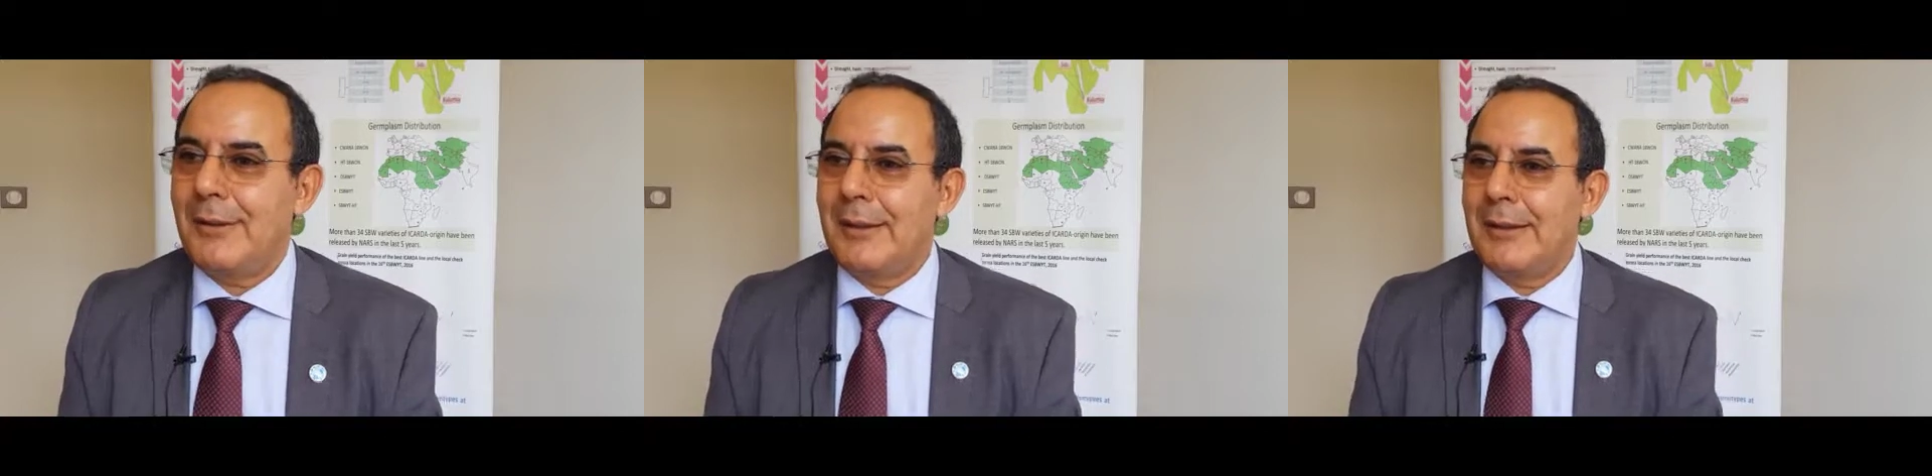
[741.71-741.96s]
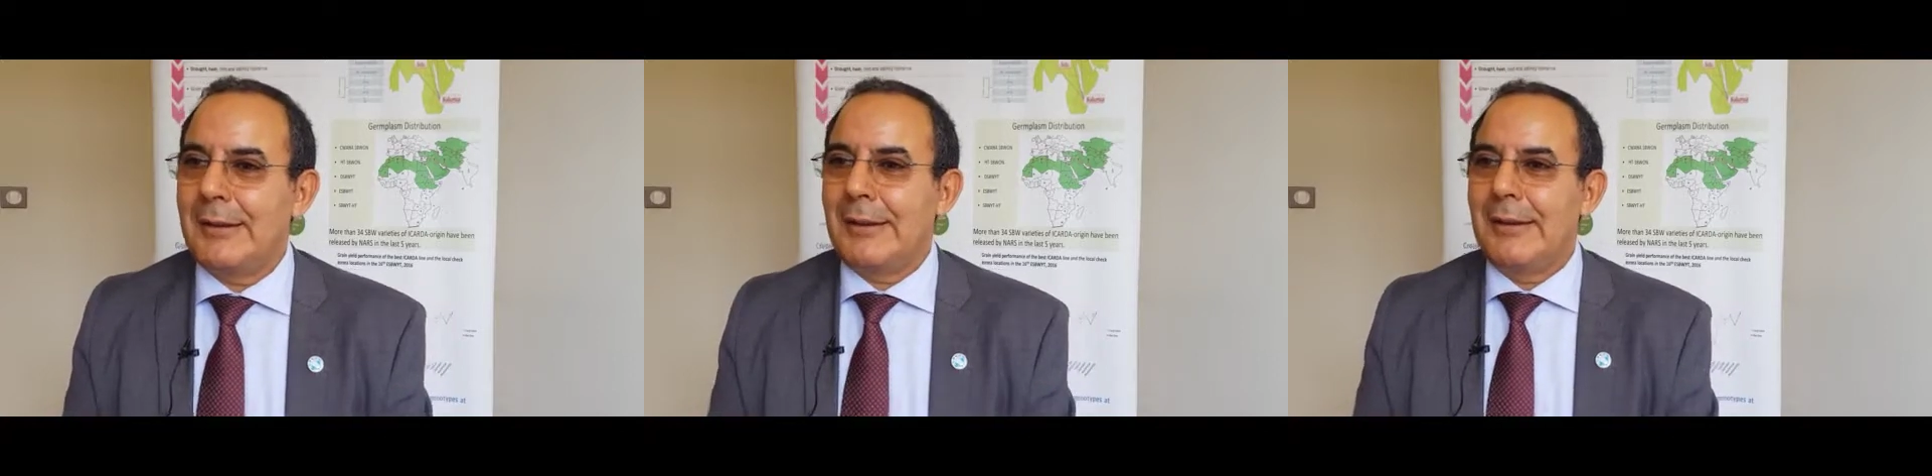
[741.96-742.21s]

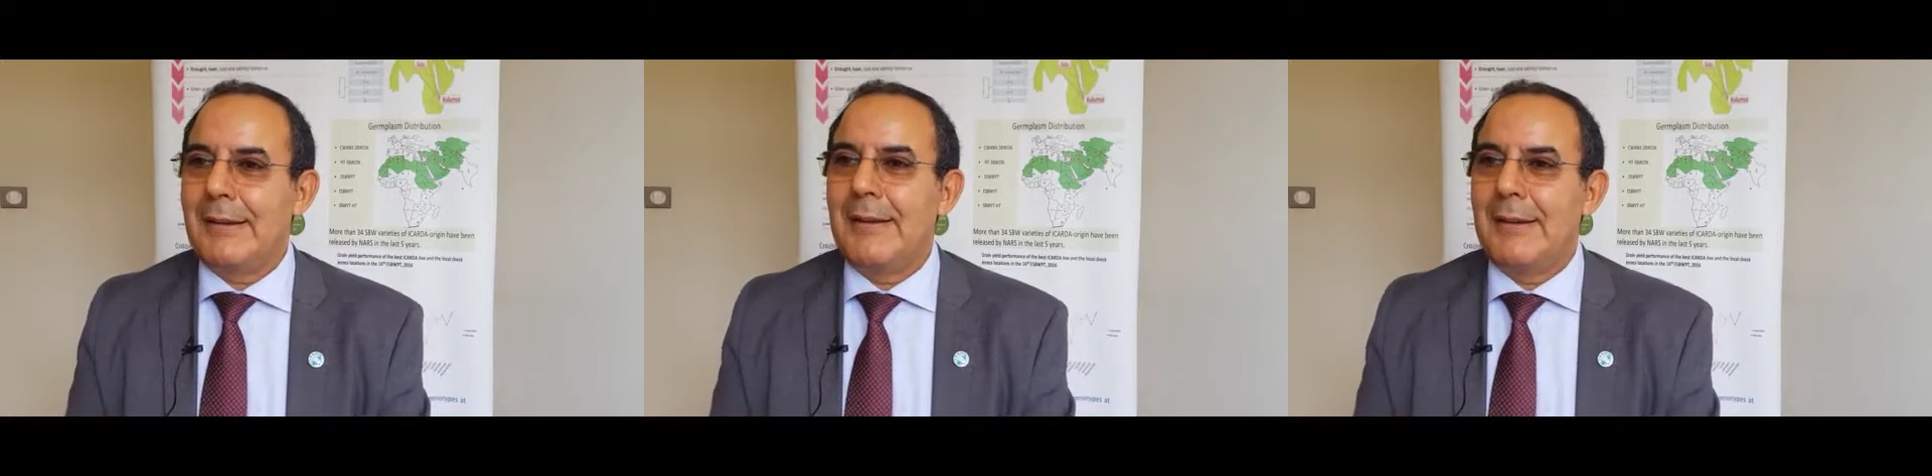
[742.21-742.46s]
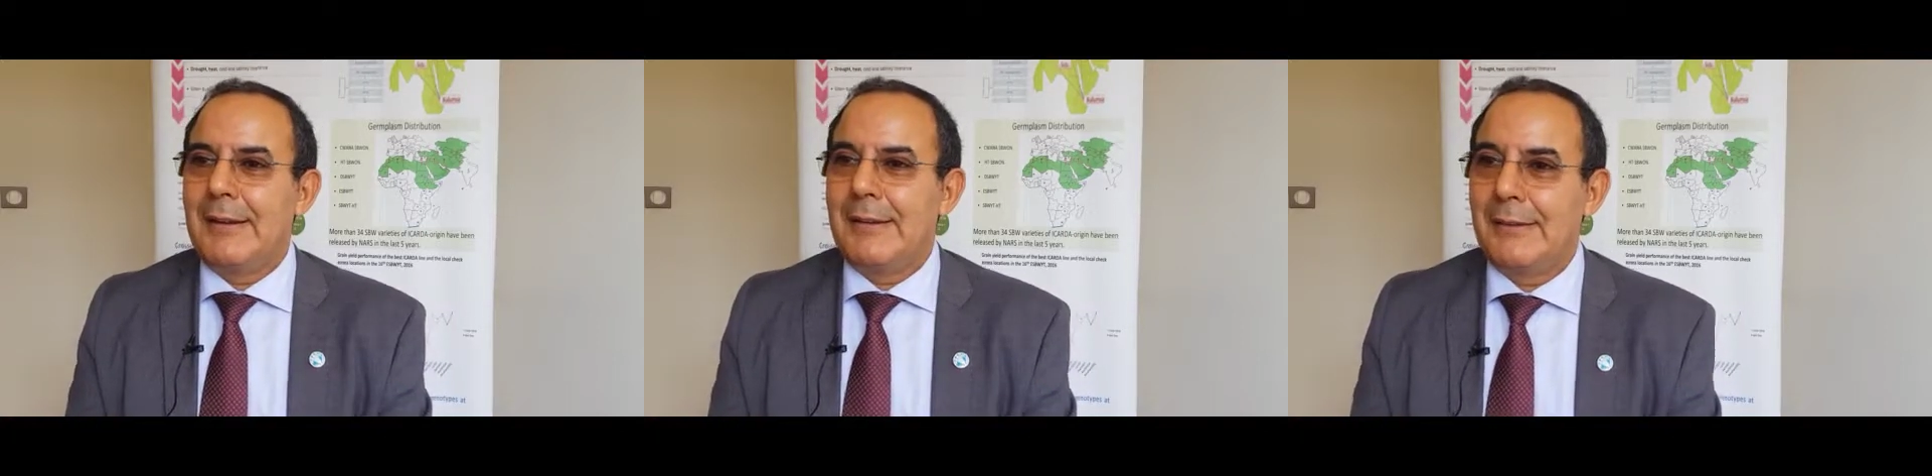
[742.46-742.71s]
And
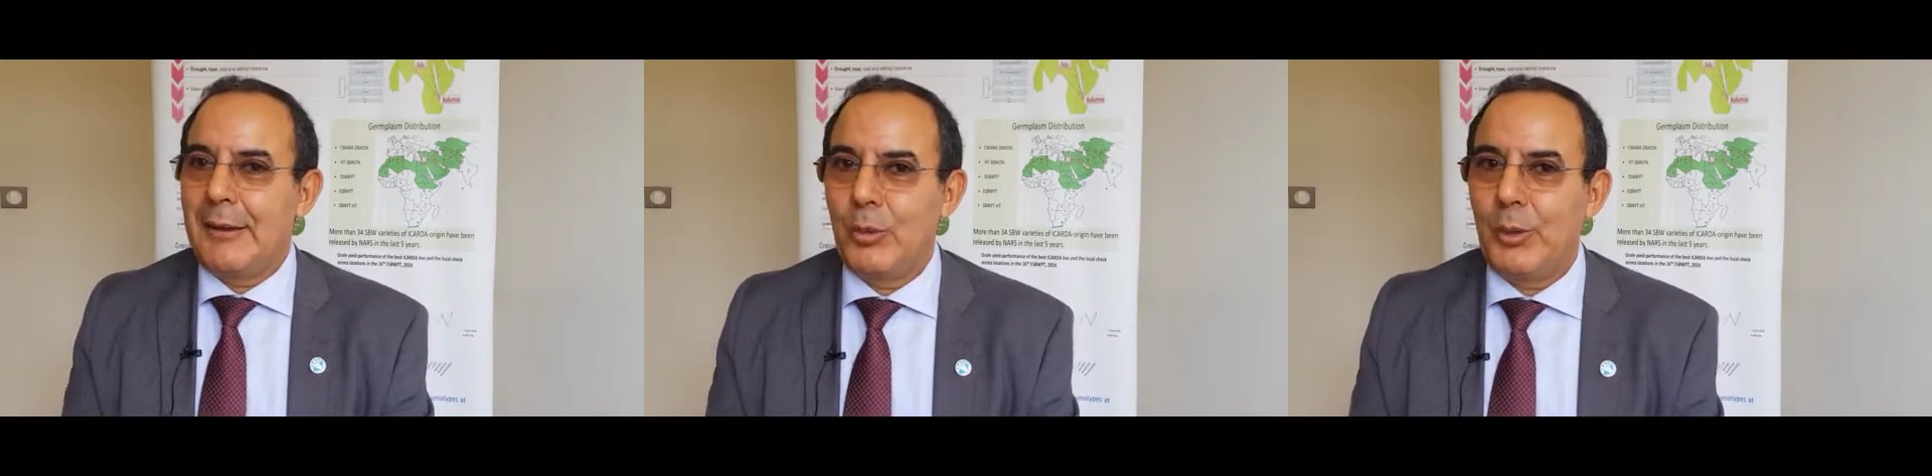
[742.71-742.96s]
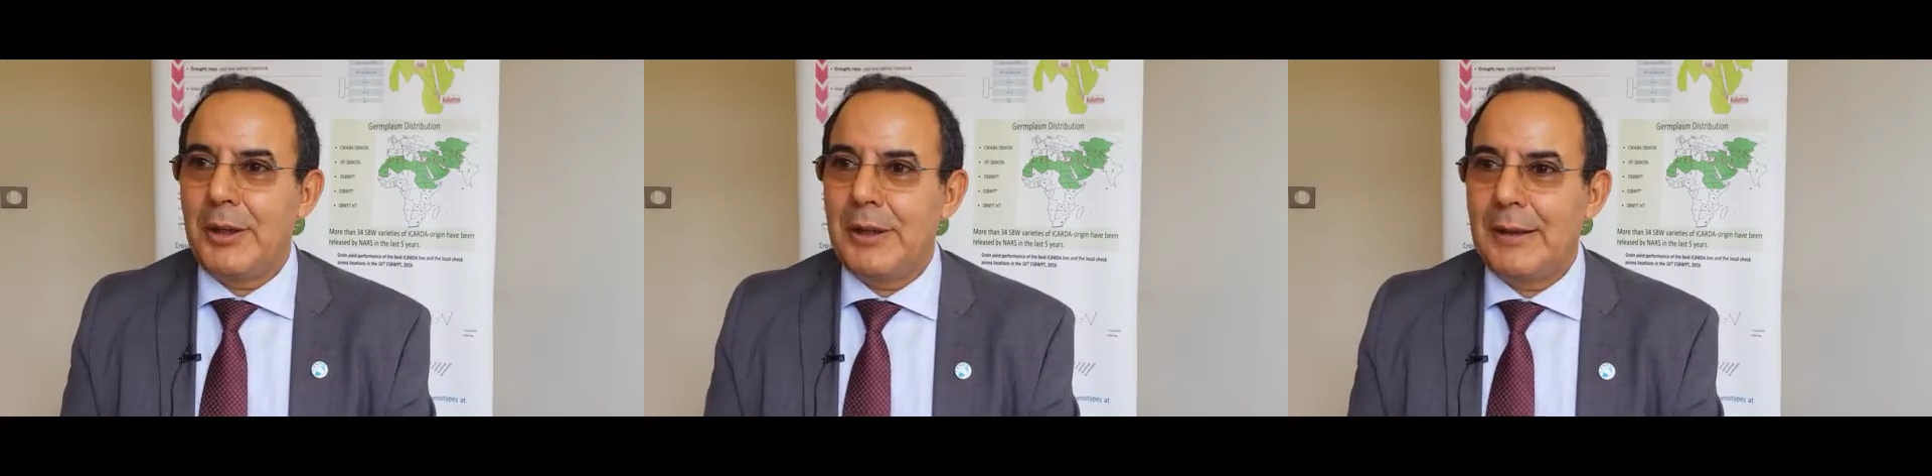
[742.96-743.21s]
so
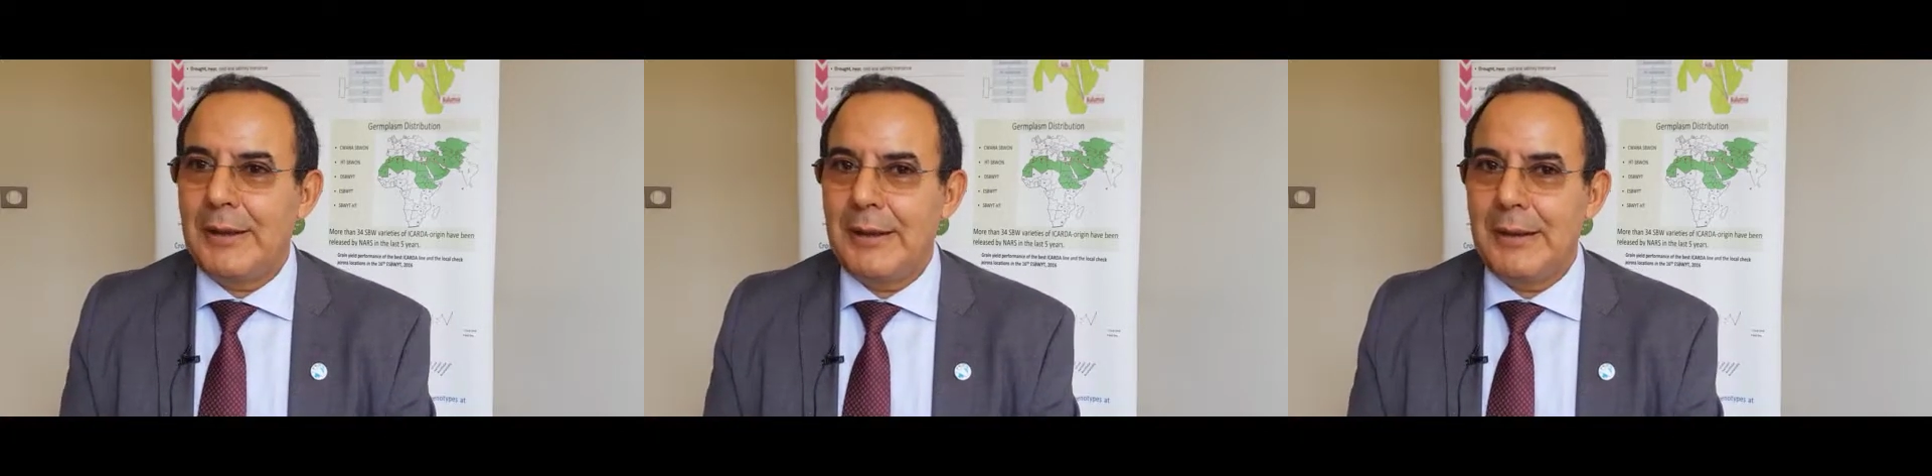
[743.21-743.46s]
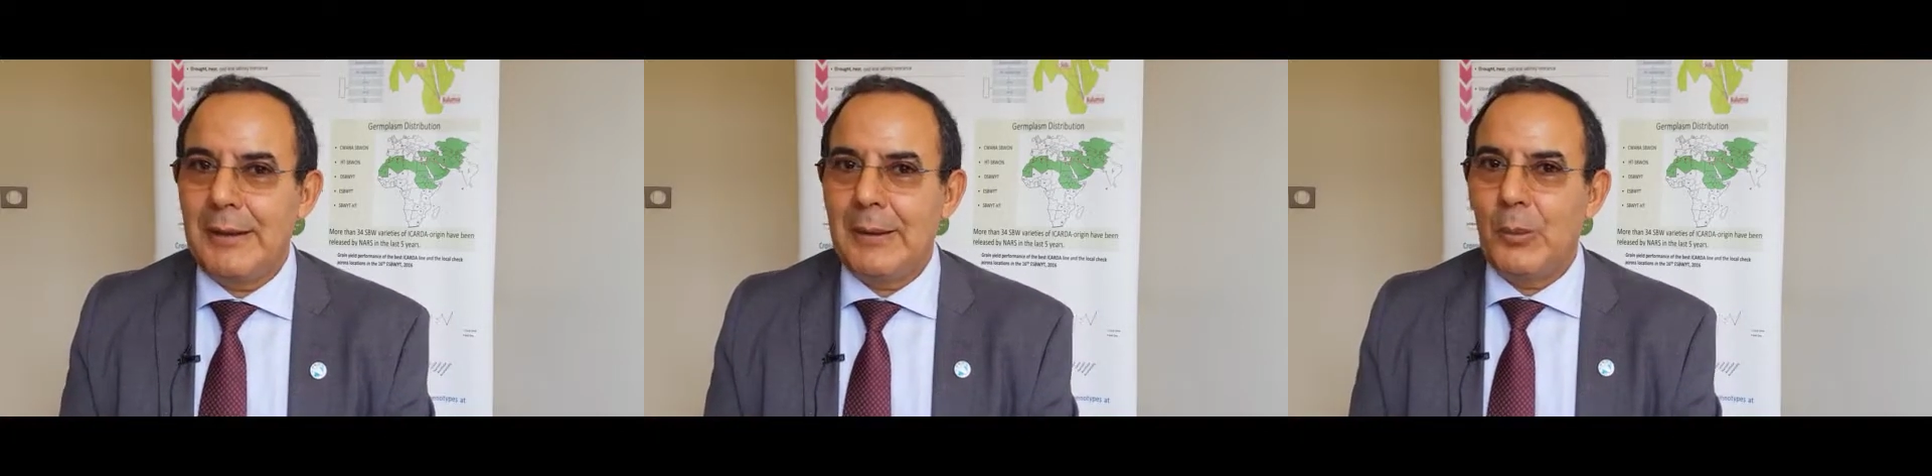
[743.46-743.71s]

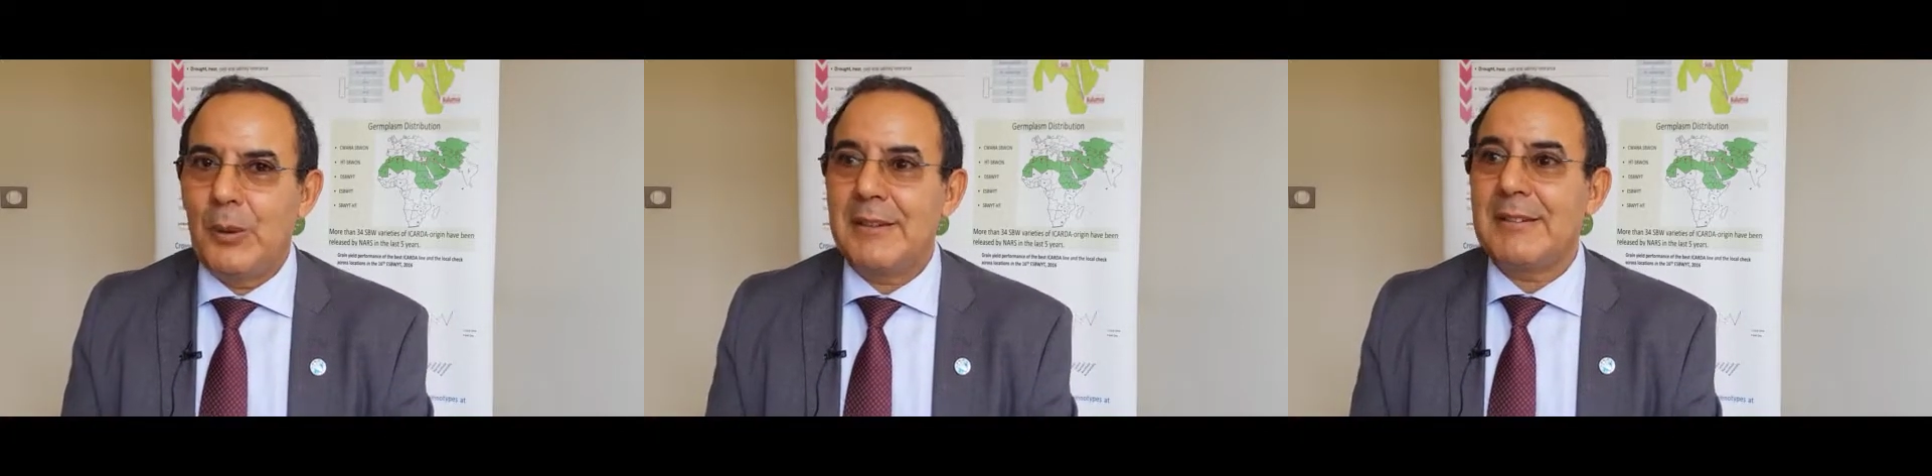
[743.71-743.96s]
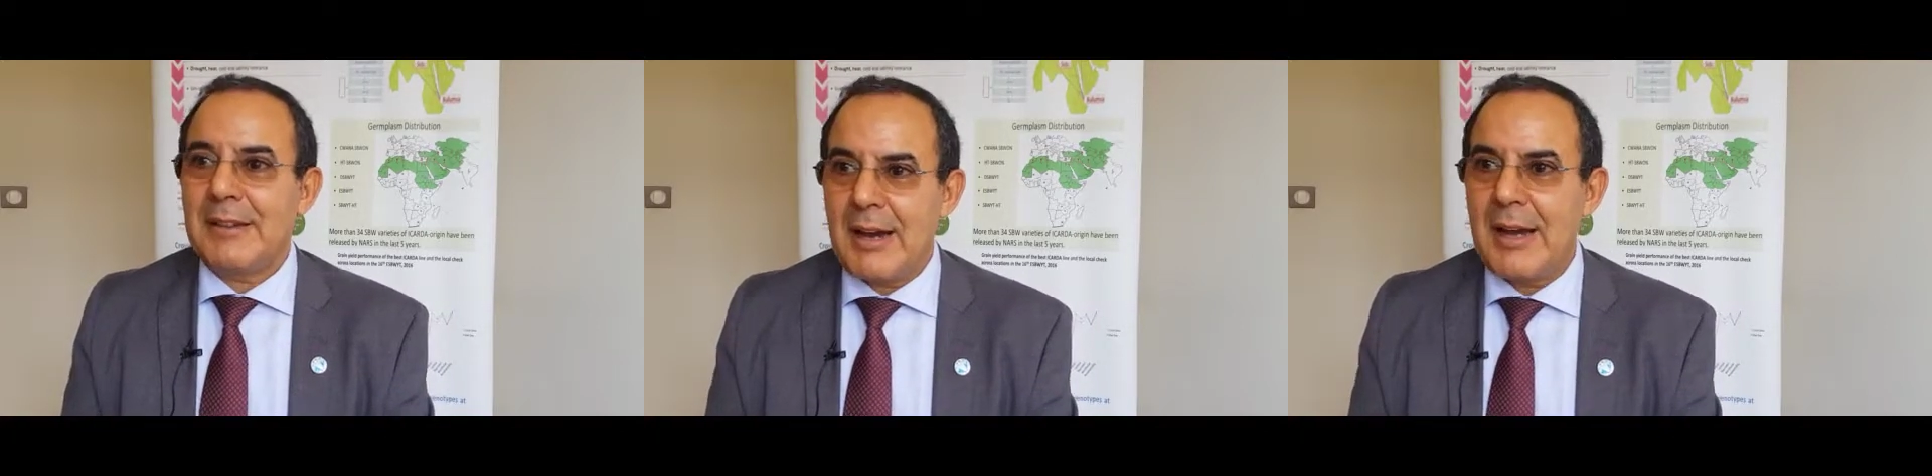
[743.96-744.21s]
we
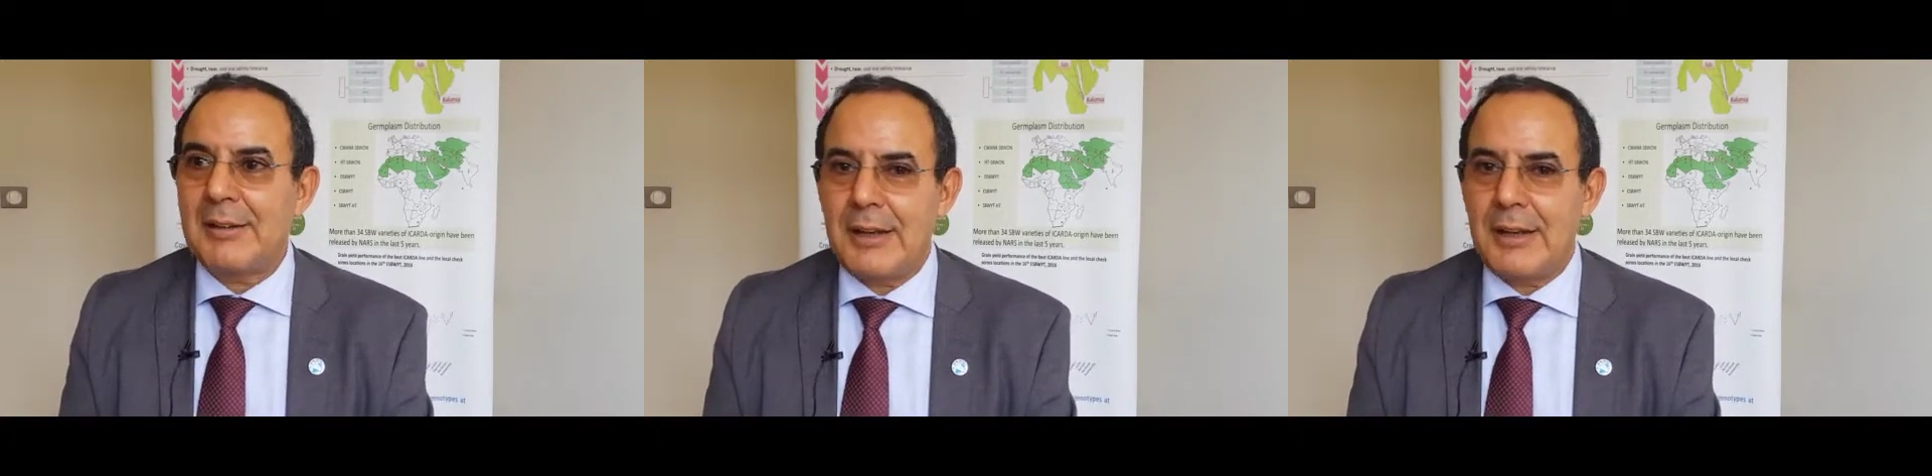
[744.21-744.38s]
start,